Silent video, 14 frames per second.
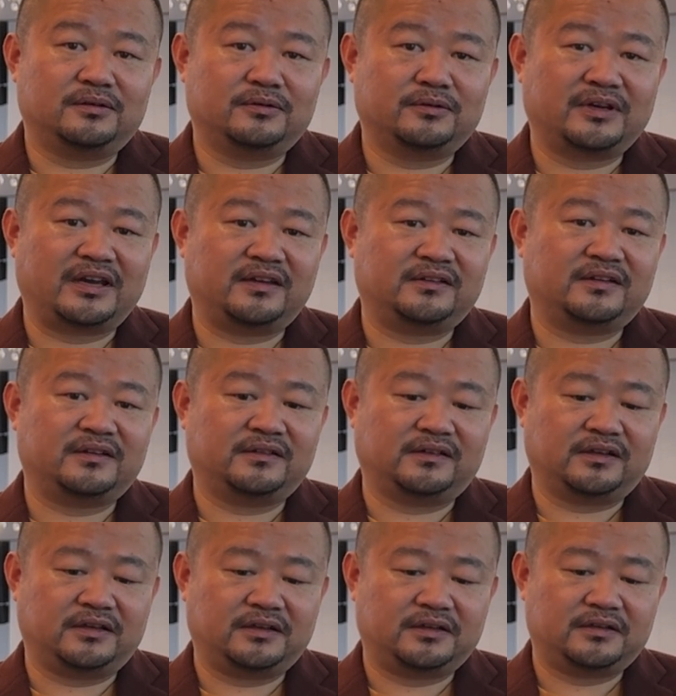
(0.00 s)
look at
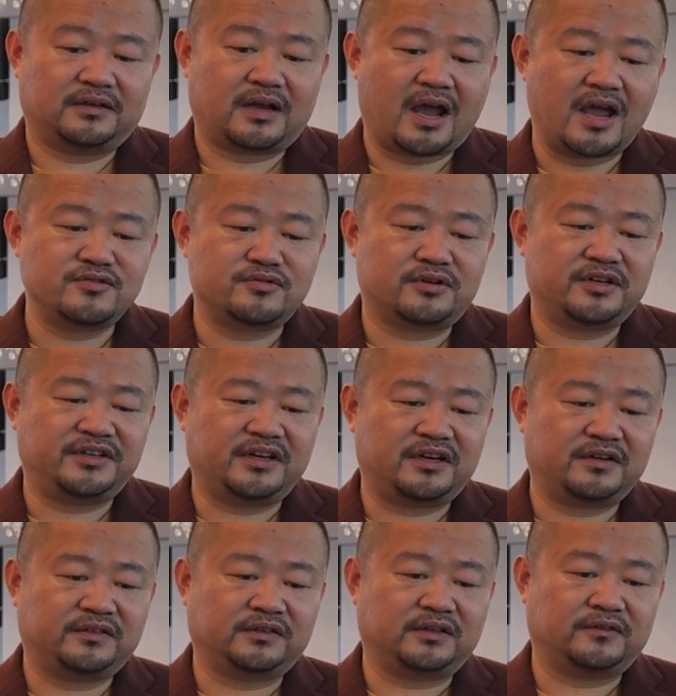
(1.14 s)
the 100
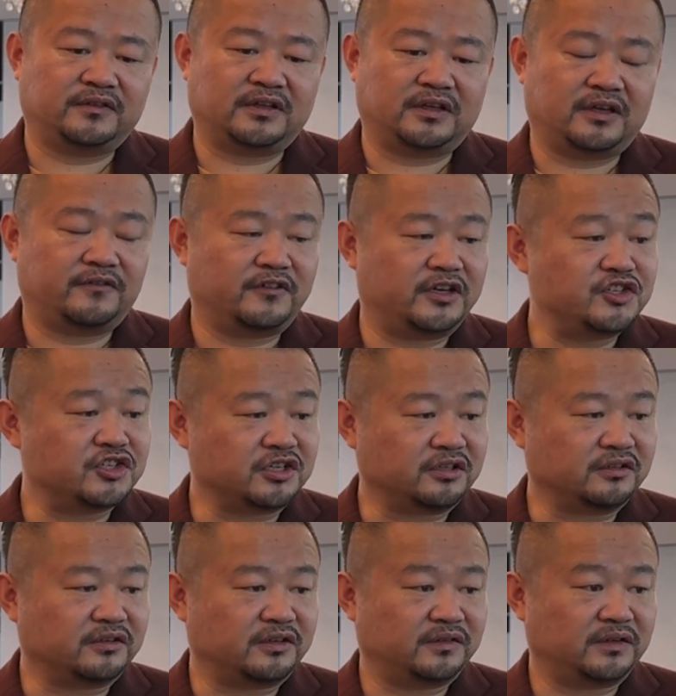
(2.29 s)
years of the aviation.
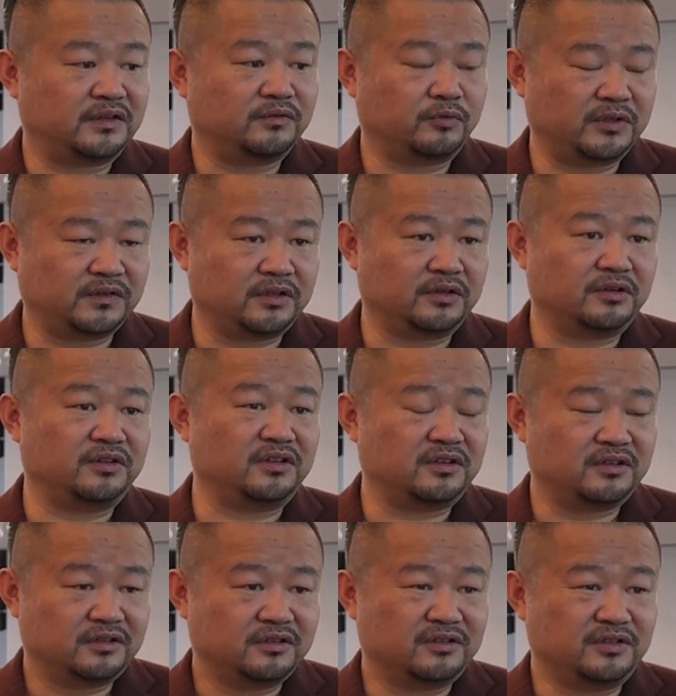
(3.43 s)
Mm. We still
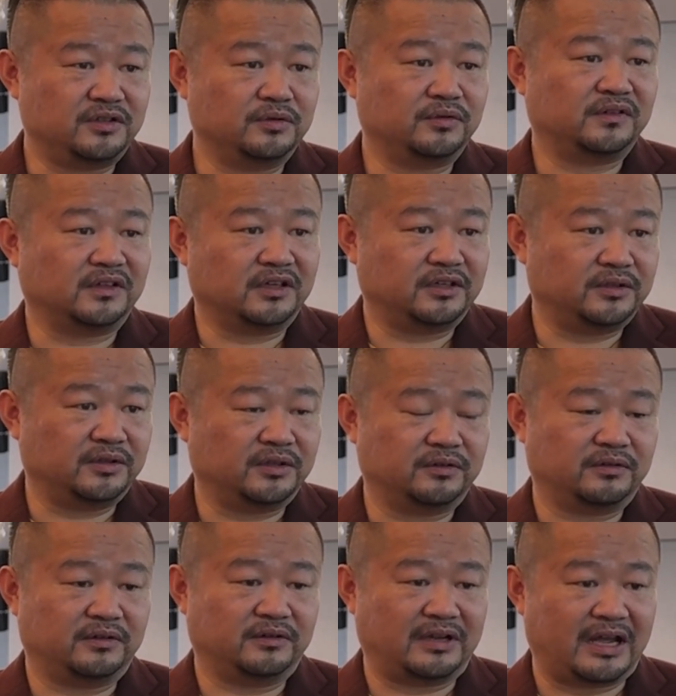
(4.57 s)
use, uh, you
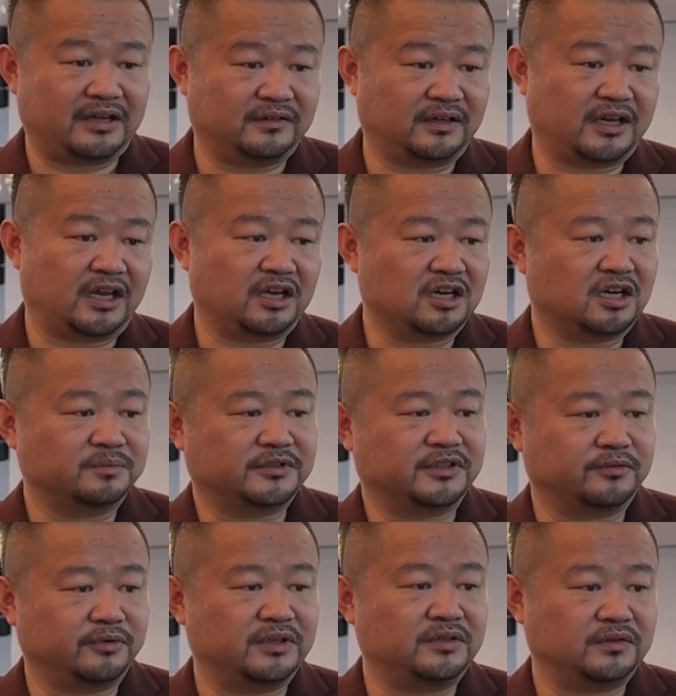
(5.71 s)
know, like the helicopter,
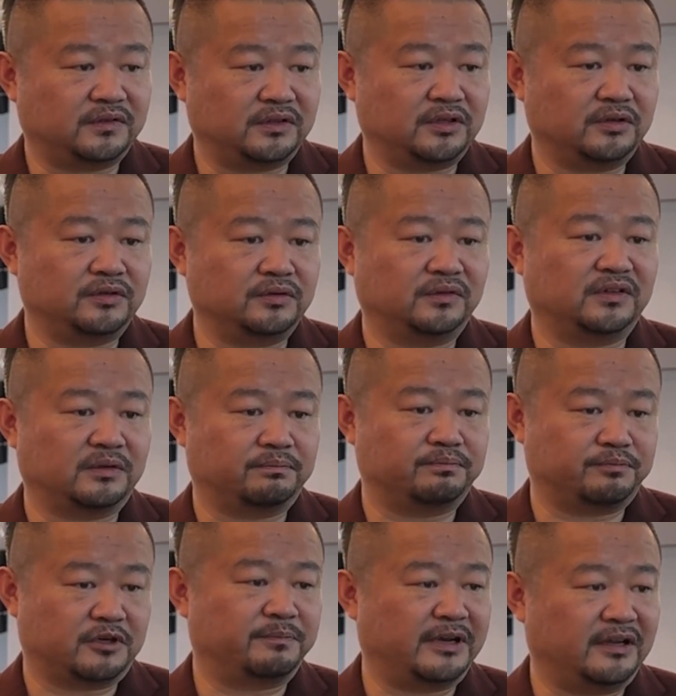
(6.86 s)
we still use the
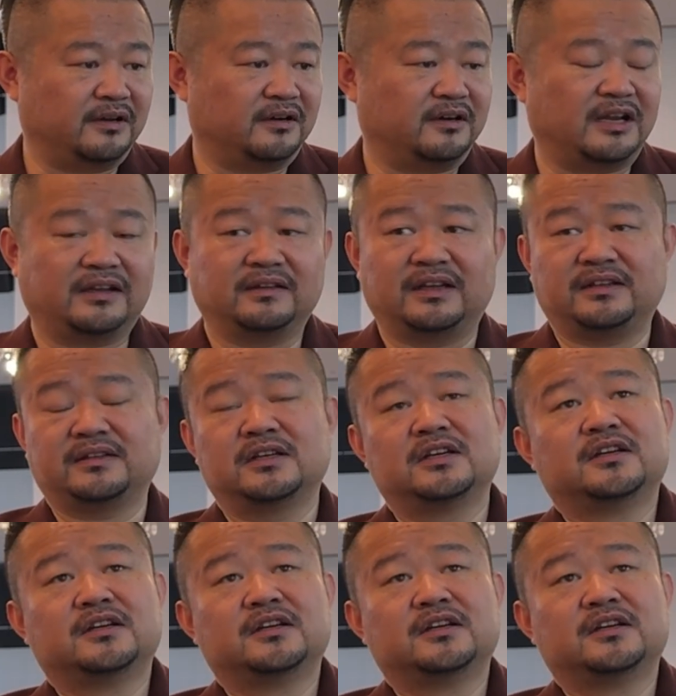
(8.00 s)
propeller like that.